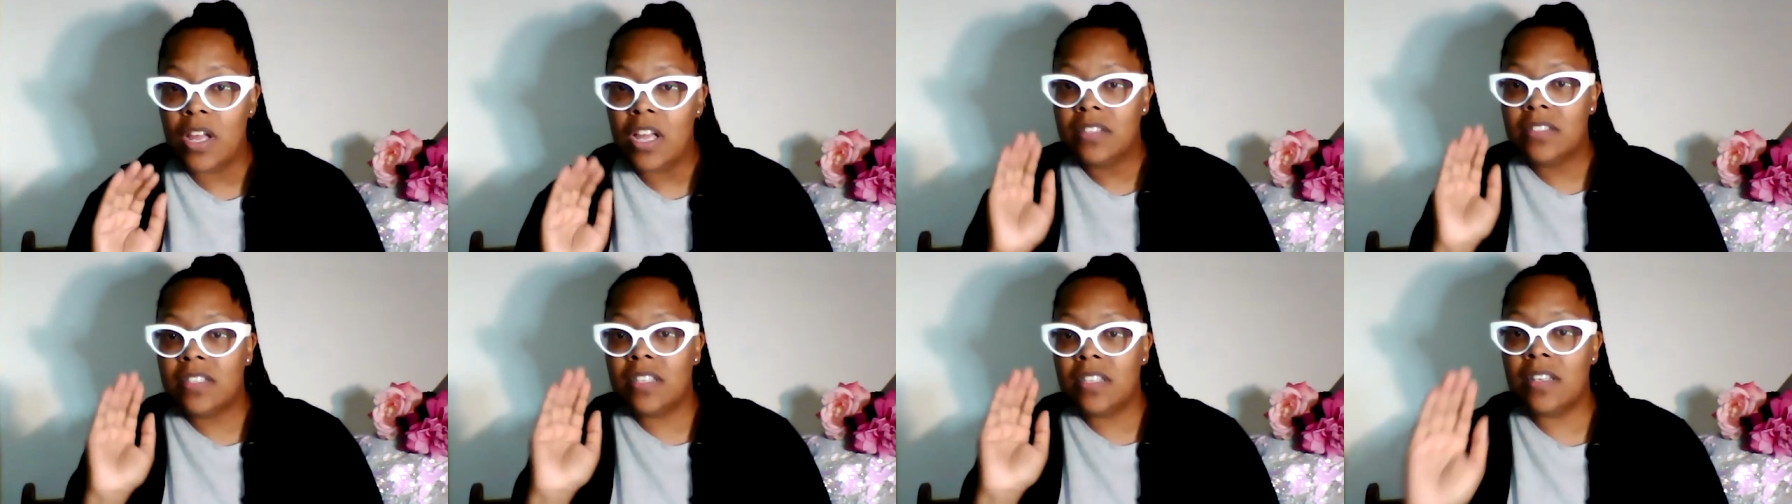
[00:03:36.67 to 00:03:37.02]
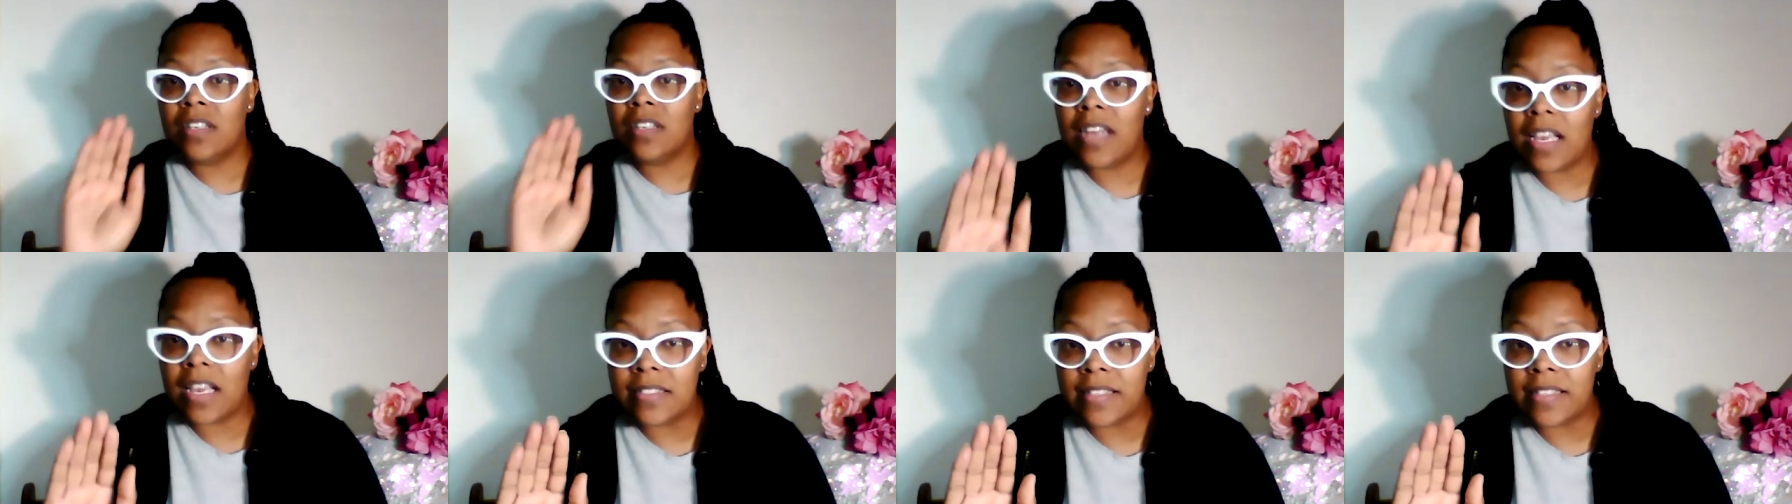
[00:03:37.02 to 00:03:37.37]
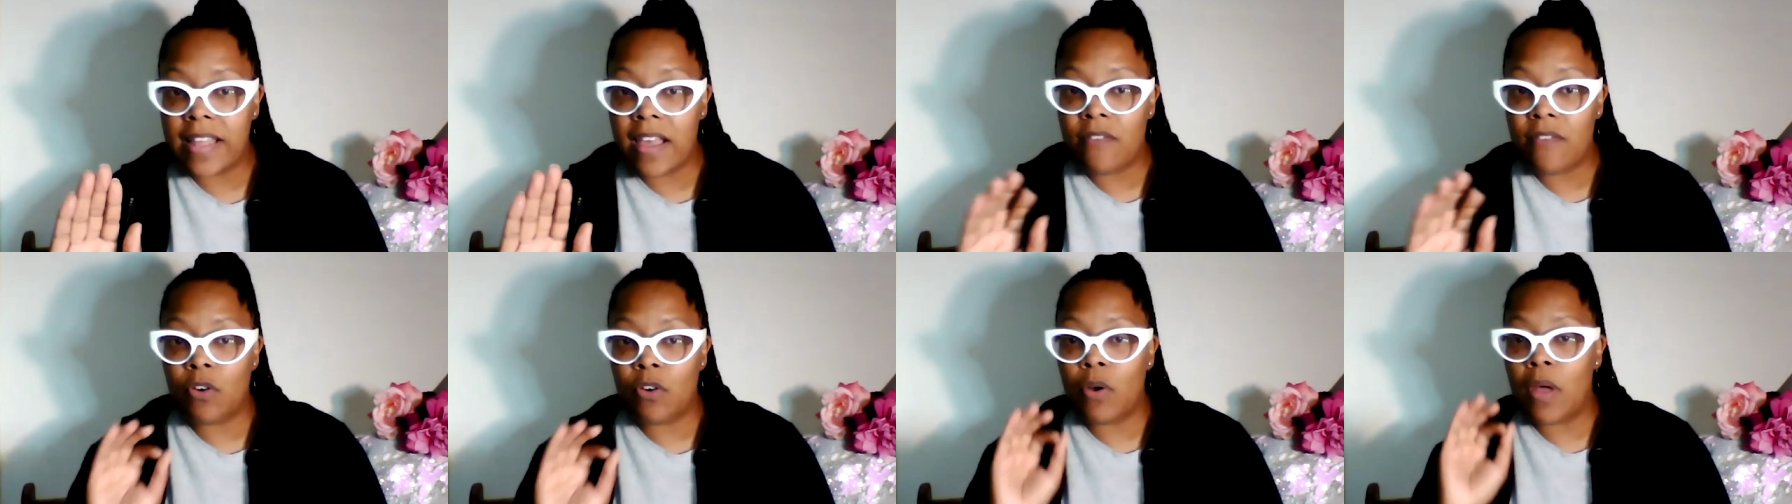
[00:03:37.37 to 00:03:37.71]
to the next
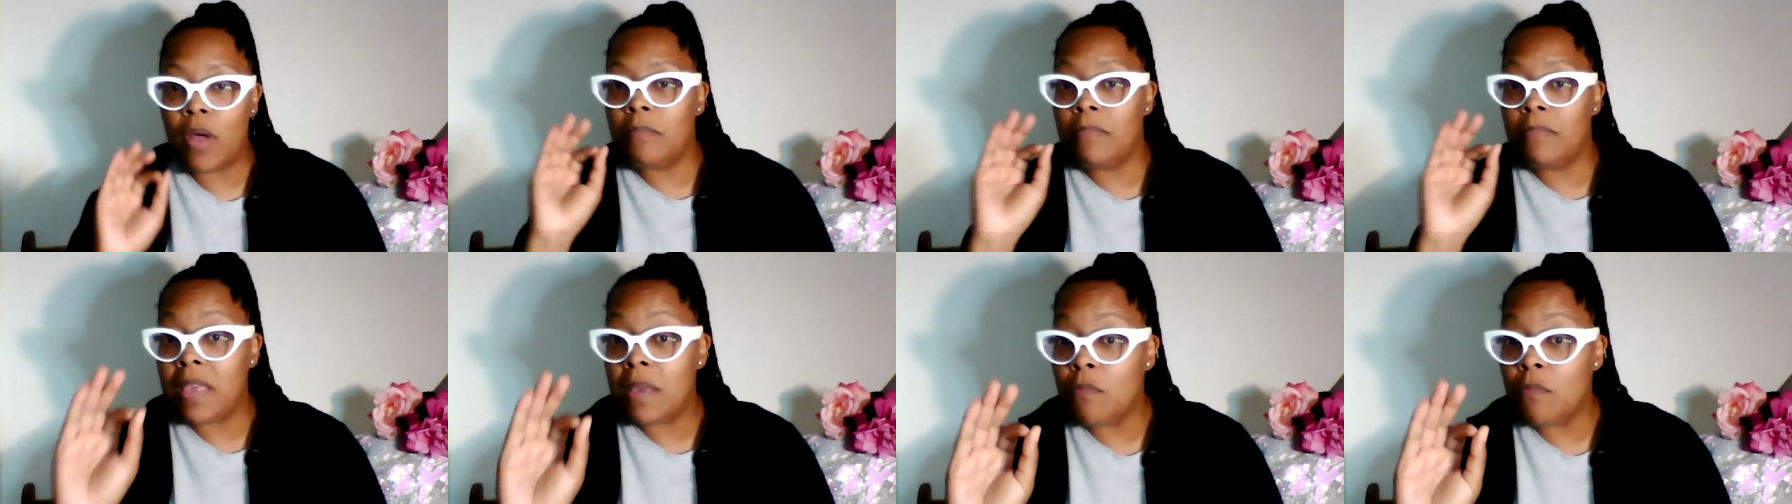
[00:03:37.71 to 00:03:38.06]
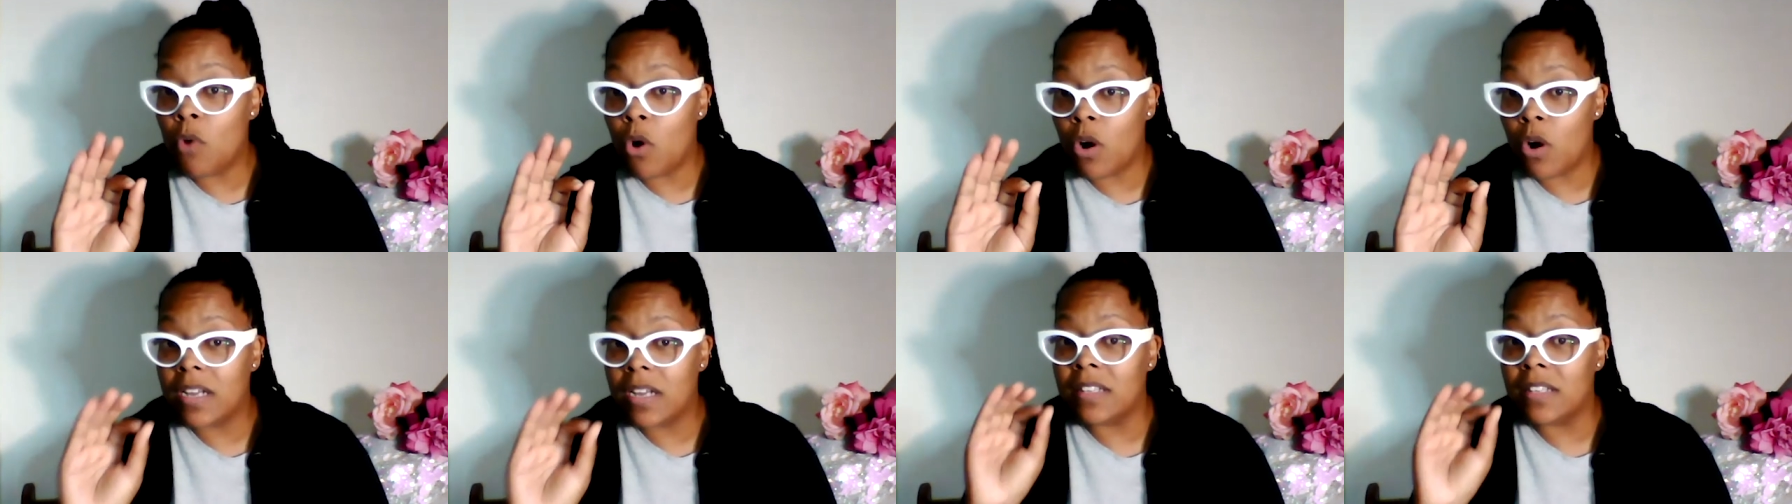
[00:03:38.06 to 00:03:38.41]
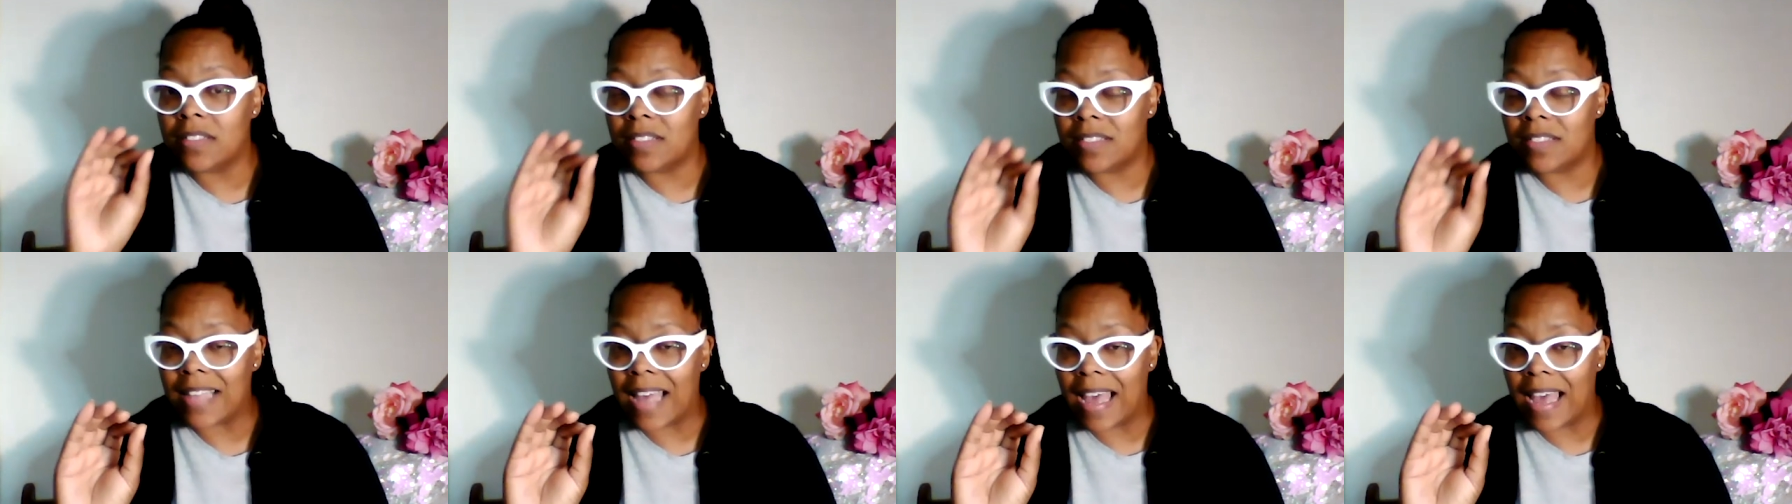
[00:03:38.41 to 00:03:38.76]
level and be more
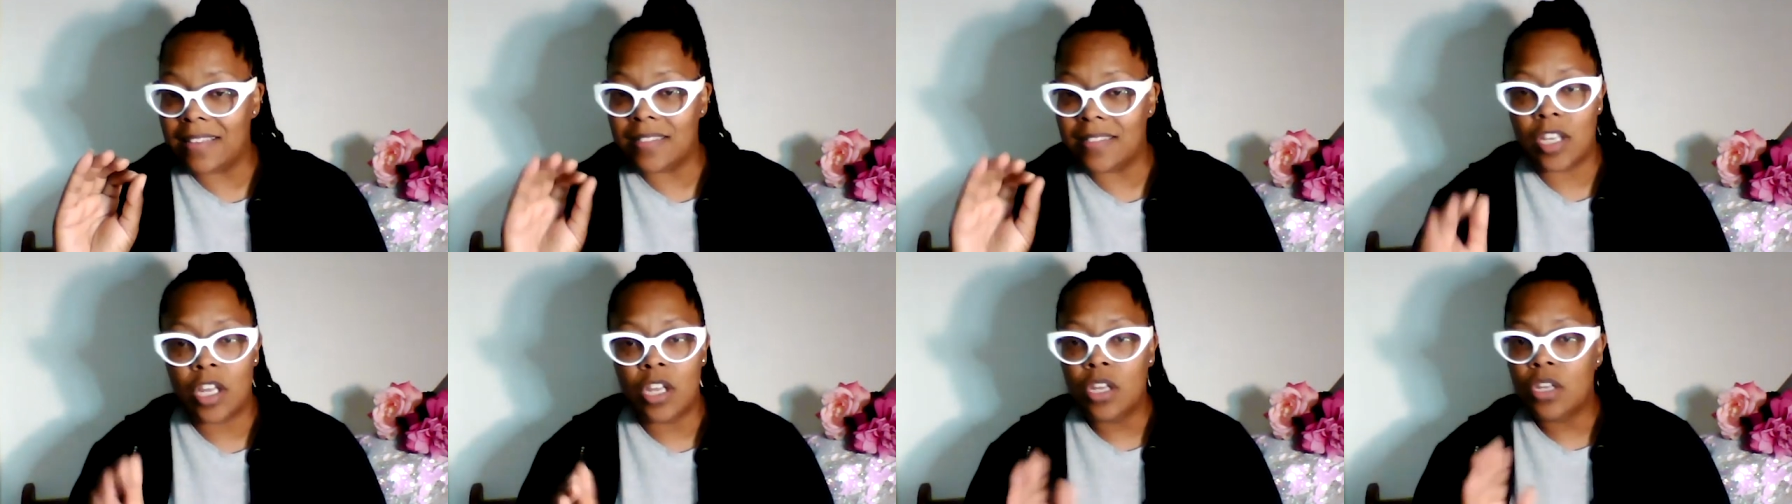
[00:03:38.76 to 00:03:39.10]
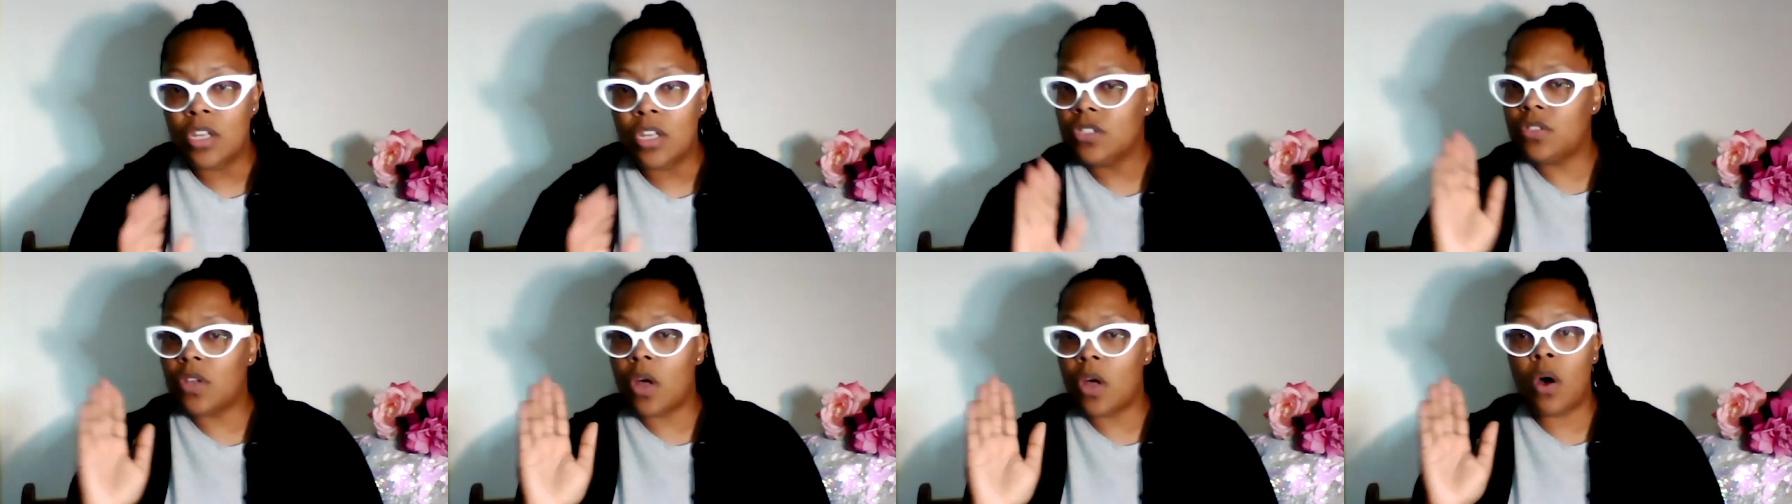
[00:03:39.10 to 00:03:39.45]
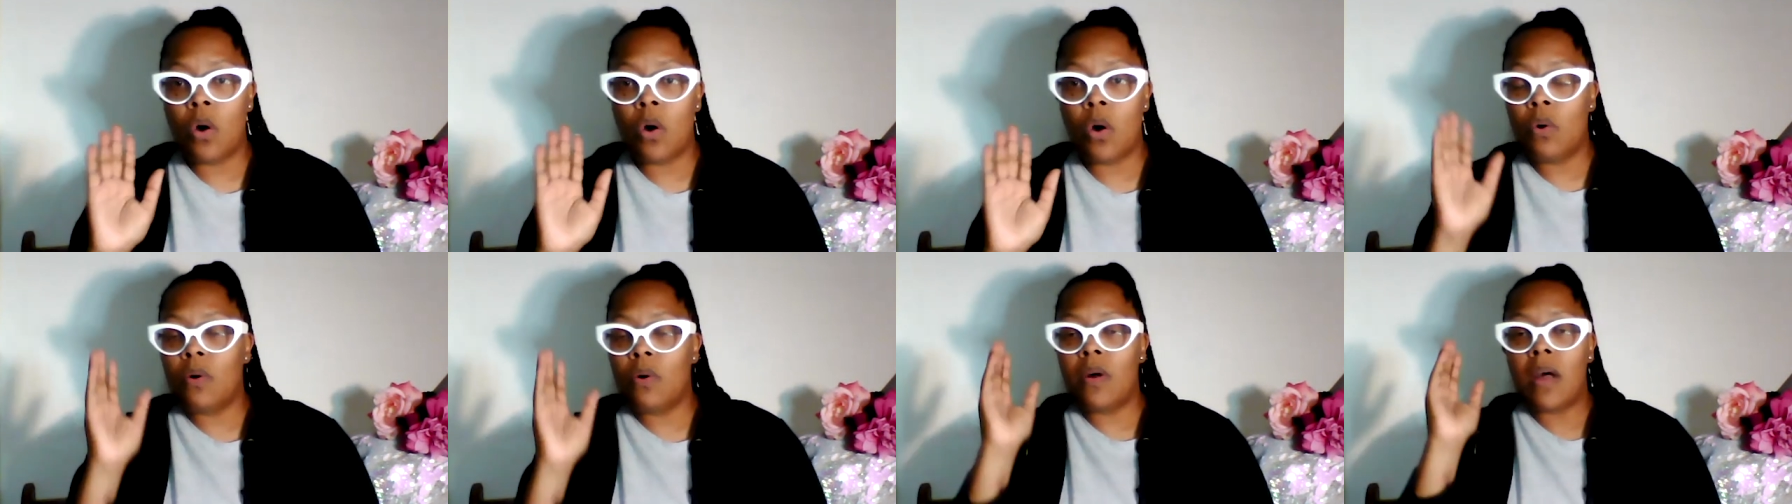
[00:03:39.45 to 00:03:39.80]
concise. So